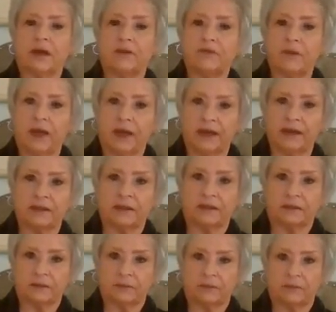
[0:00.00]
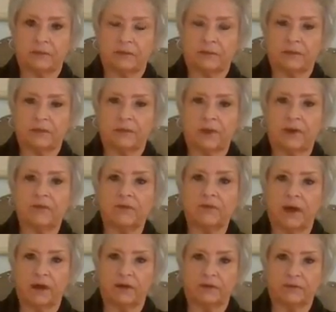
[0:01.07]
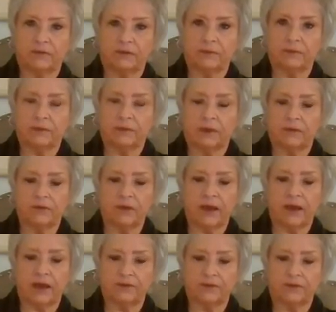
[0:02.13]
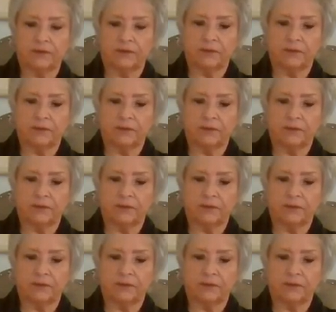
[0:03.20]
of light, of love, of life.